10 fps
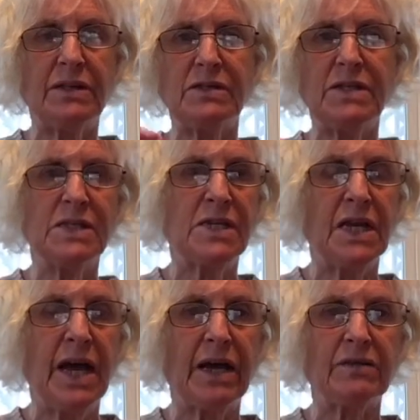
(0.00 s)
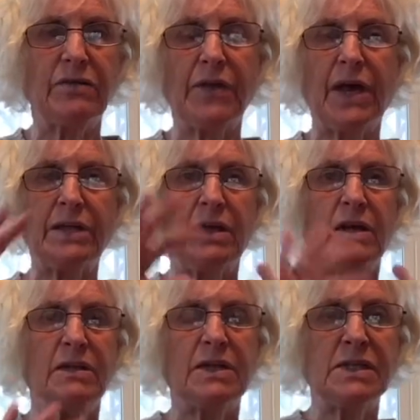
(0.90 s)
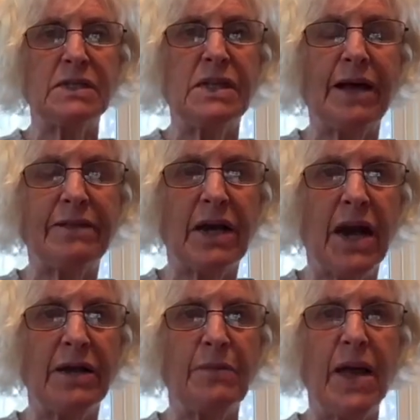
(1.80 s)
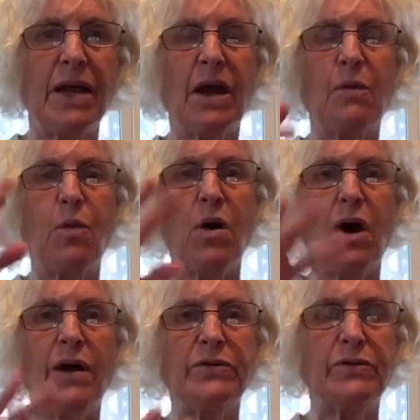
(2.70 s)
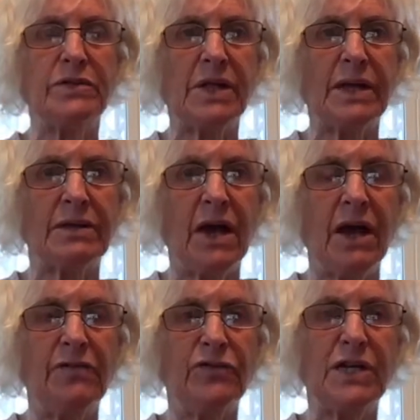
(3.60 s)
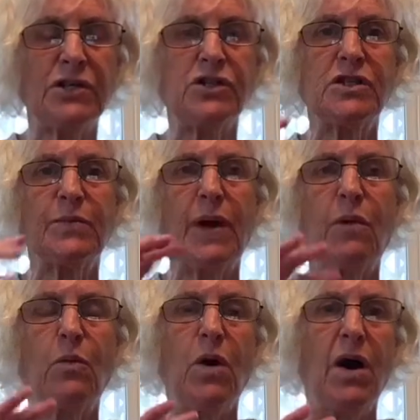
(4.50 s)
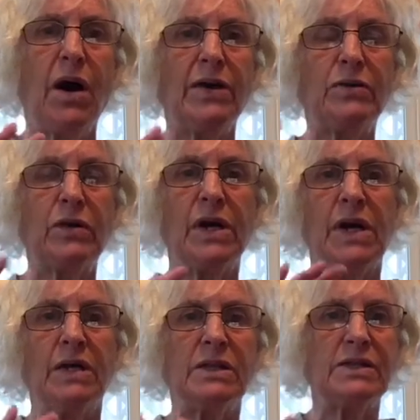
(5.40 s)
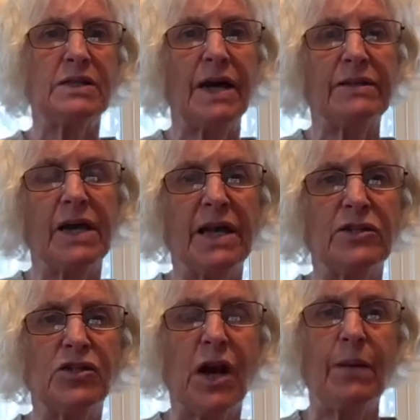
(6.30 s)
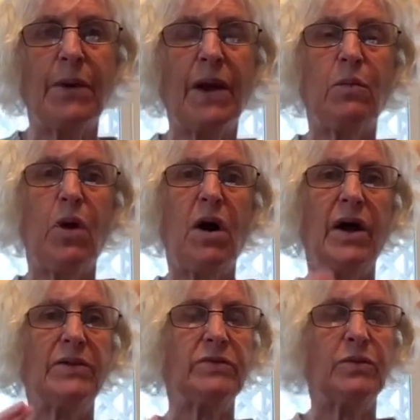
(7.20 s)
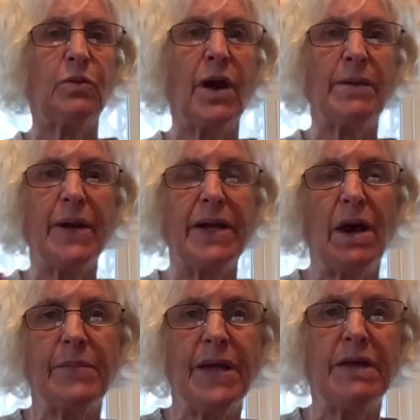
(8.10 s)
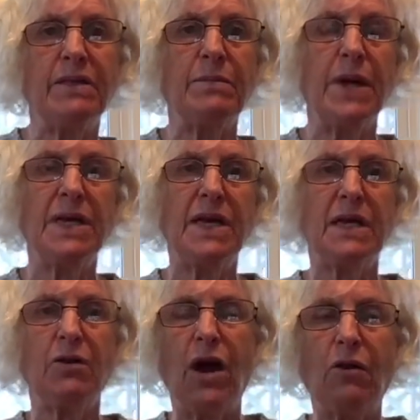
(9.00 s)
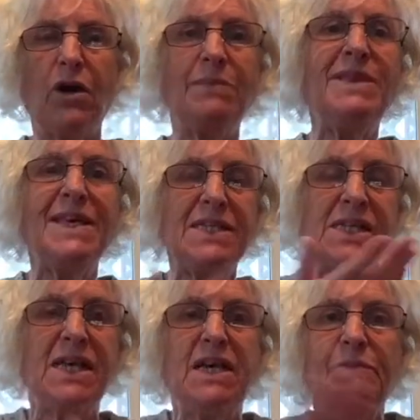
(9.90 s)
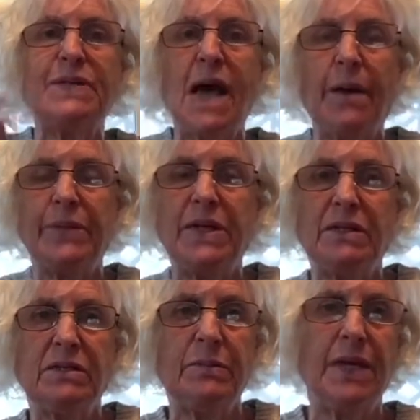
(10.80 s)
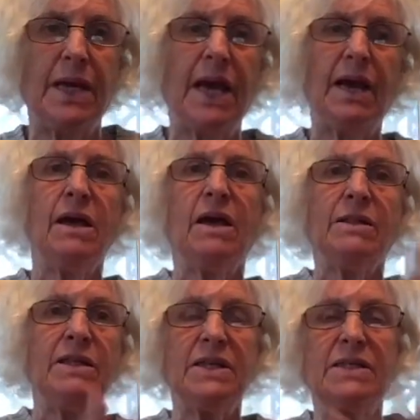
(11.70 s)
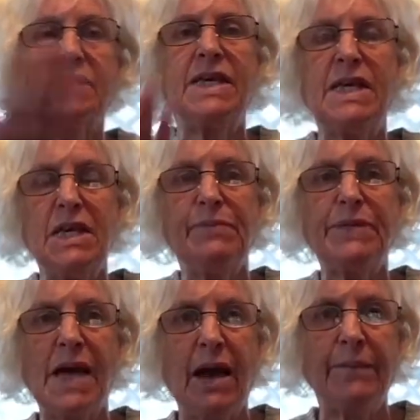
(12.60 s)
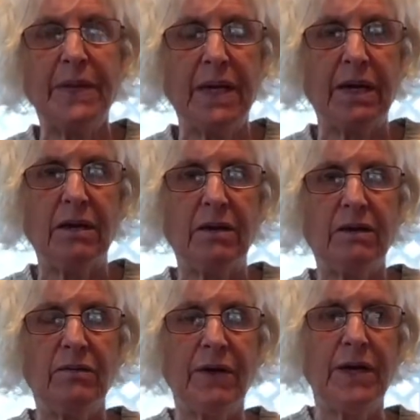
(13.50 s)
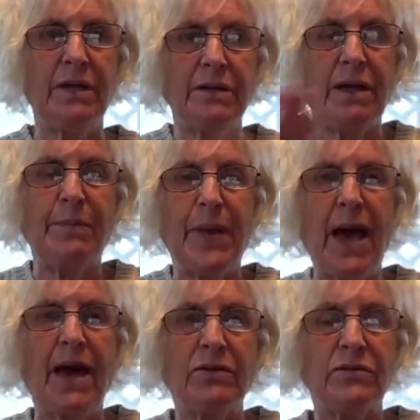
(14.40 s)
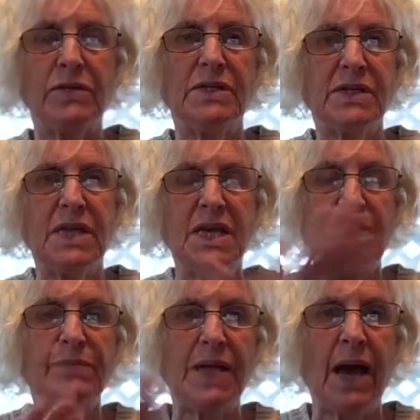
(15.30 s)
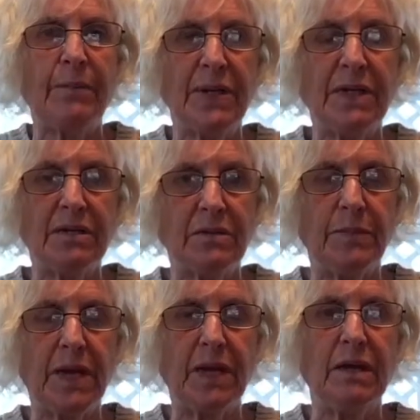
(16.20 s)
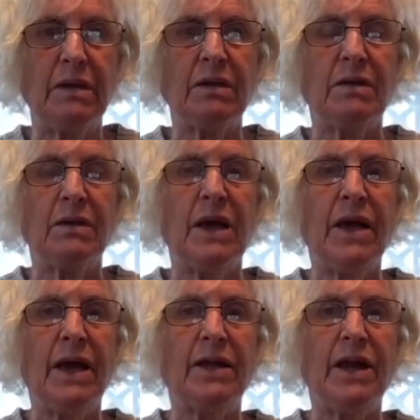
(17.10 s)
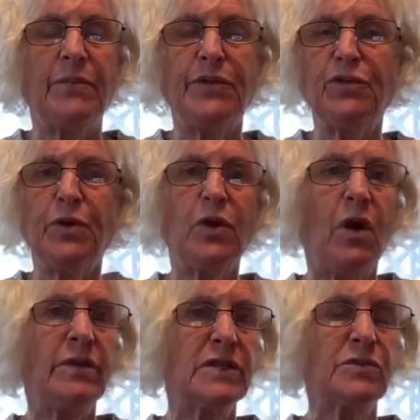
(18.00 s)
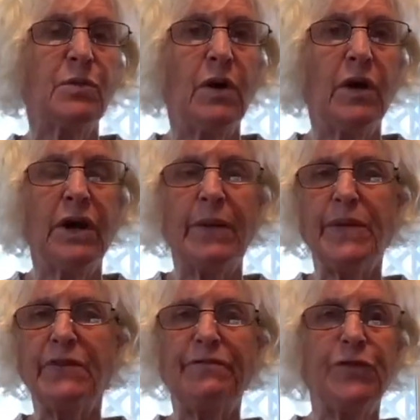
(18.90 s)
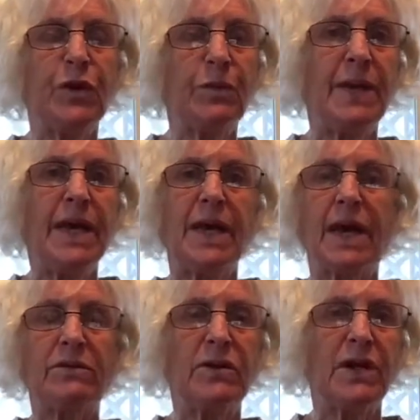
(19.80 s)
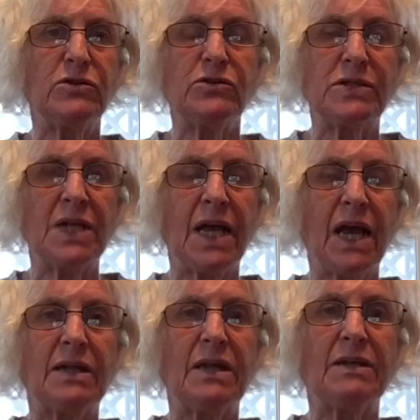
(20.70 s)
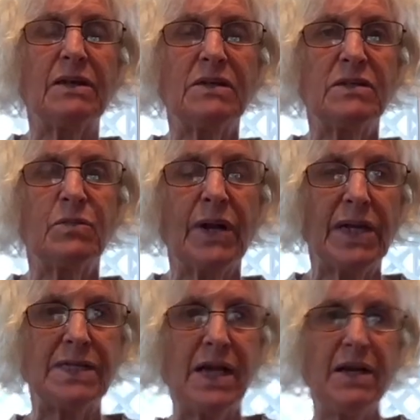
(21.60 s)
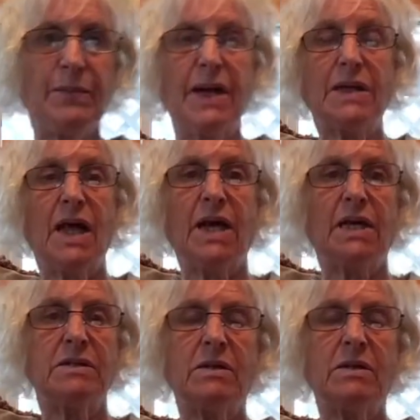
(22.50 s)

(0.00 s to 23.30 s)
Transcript: This disconnect of like, this is not the kind of man I want, or is not the kind of relationship I want, or this is not the kind of job I want, or why am I not making the money, or how come this keeps happening to me, yeah? This keeps happening, right? A pattern, this keeps happening to me. And I've been doing all this work, I've been affirming, I don't understand, and this is what I say to my clients.